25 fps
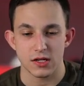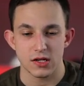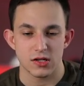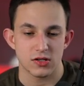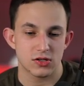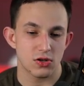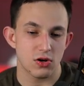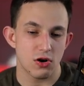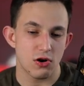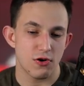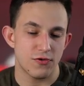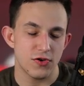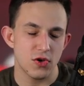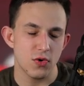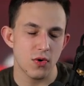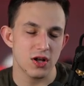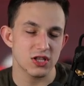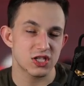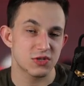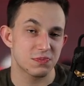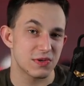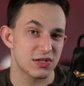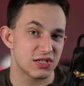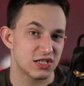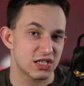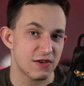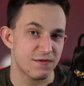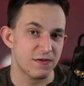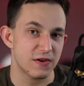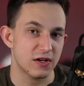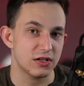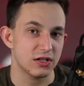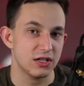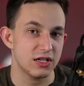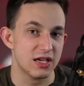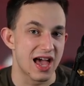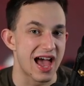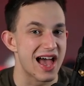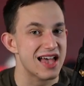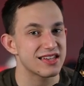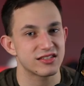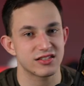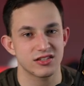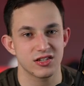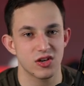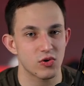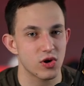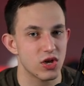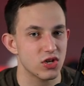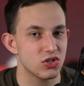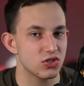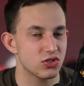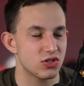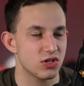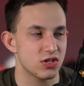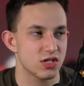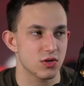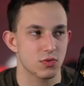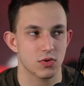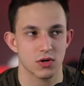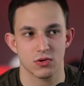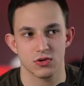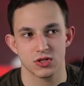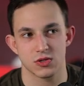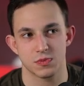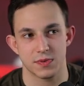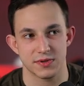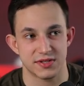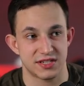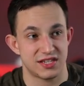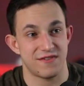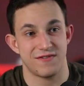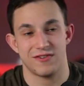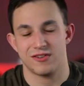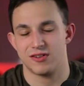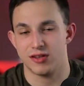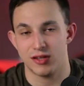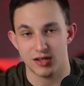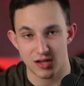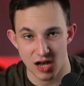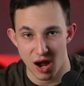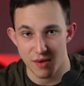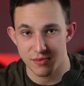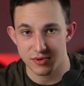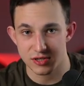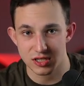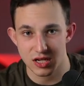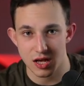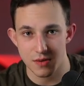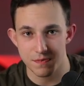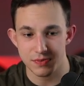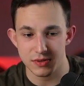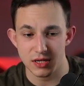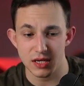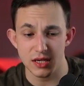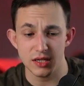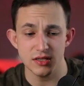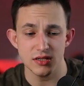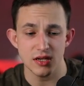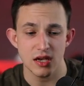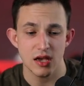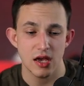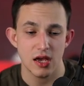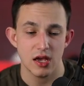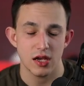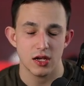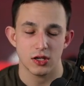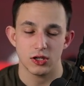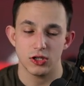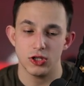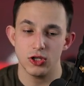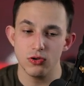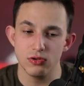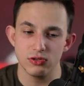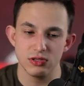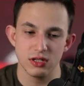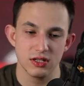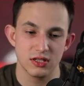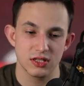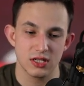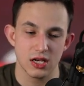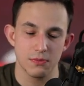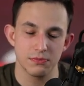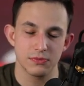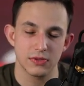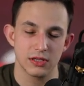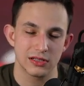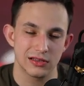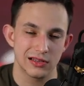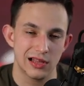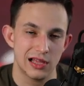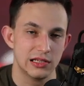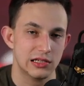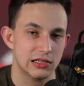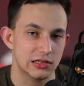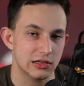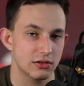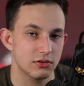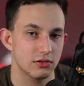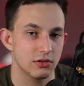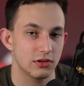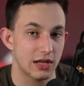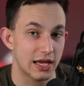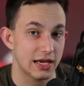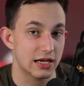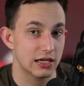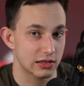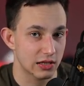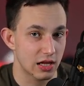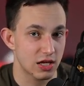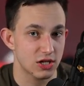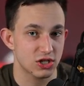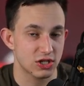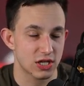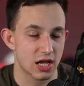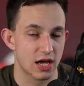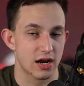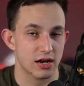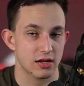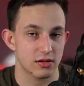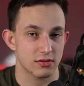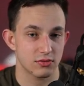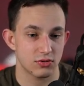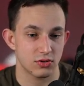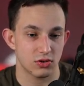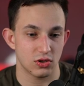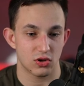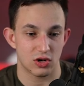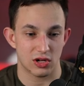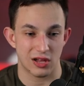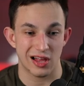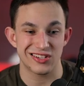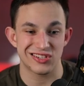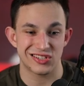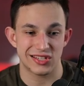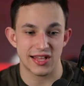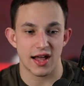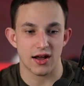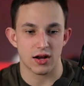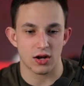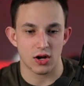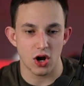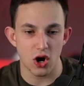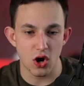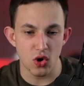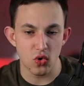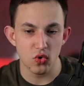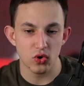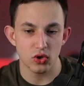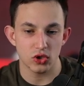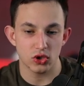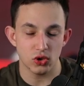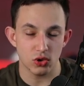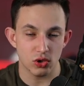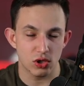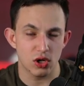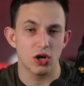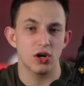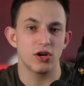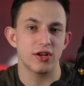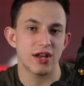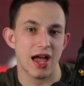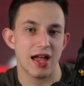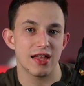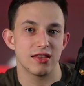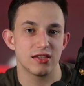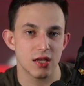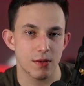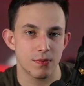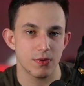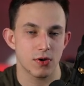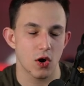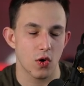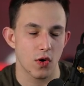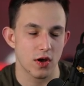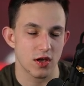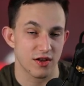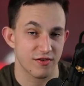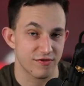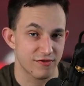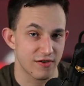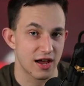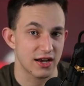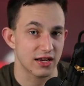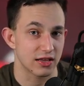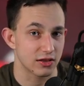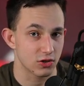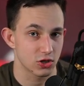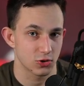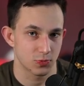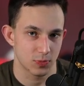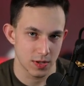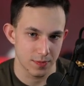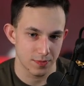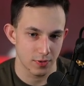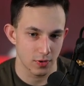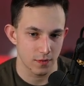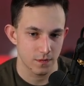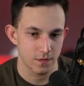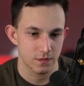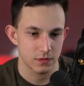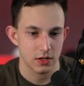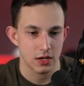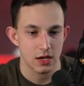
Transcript: So if you want specifically SEO agencies that work with specifically e-commerce companies, using something like Clutch.co, you could end up going and finding those people.